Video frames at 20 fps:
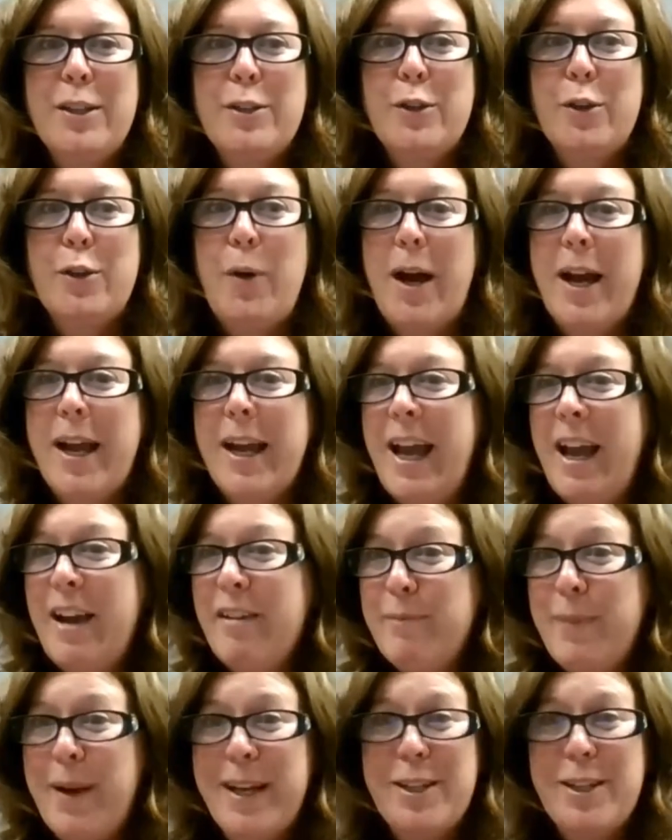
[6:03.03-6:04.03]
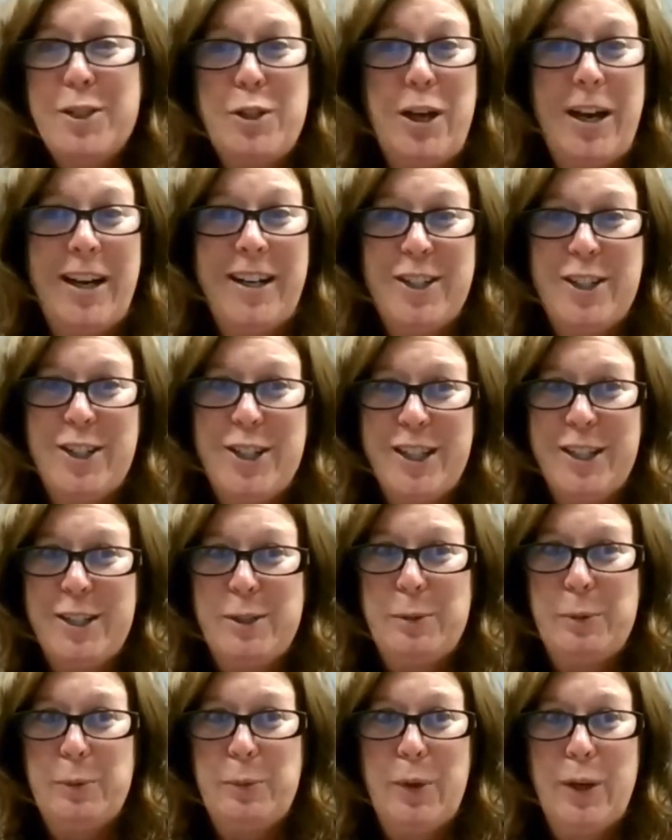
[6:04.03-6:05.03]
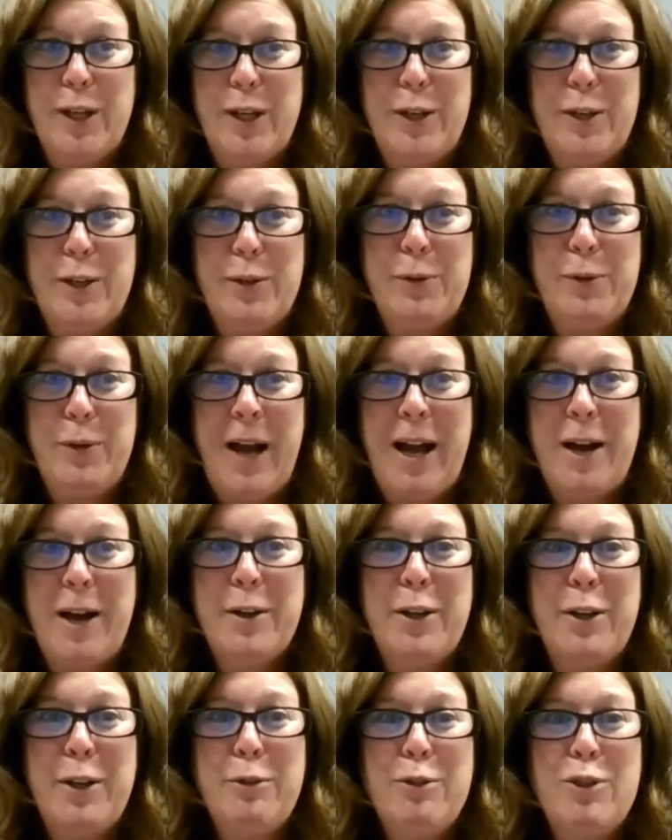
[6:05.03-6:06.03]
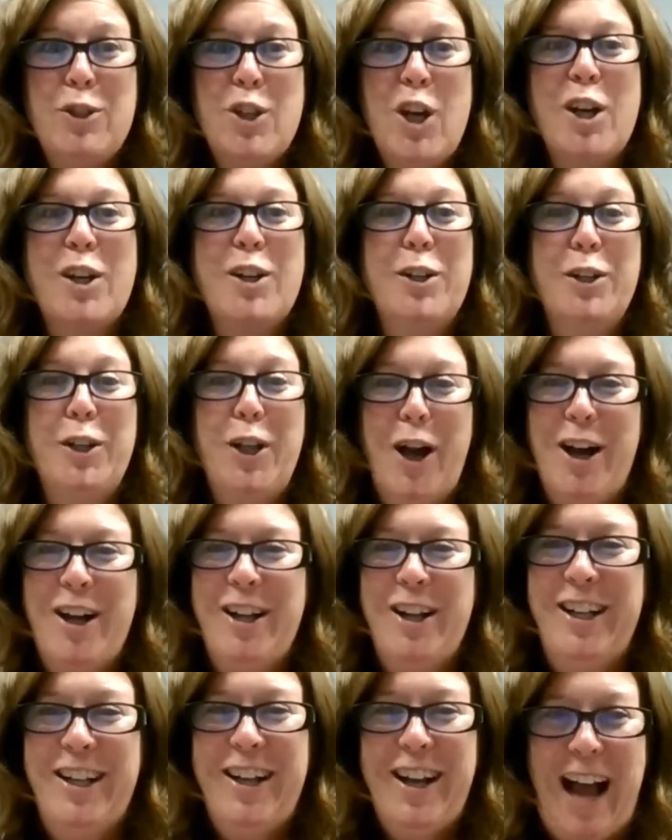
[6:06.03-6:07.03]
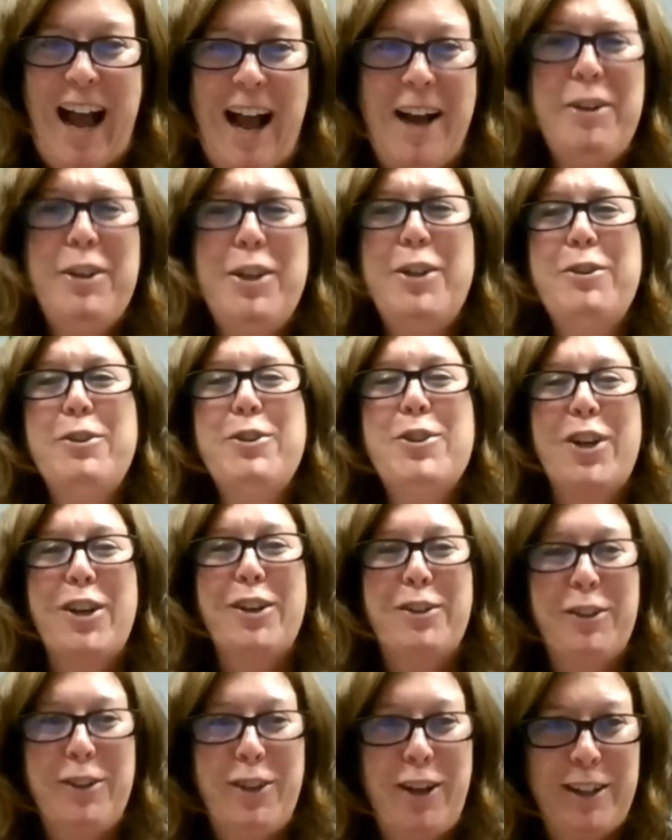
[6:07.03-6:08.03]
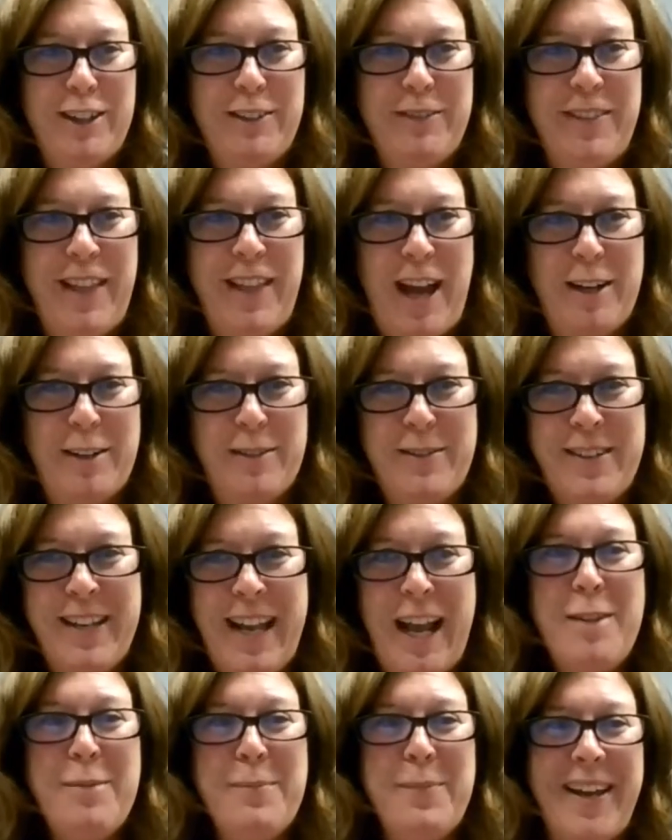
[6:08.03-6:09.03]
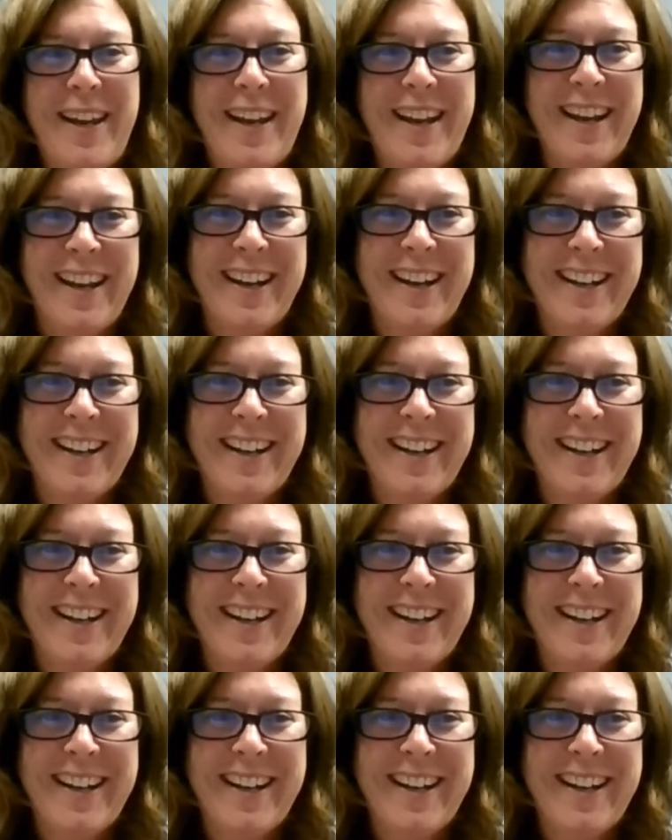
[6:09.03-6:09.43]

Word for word: so i have my strategies what do you how do you juggle all, how do you juggle all of that tell me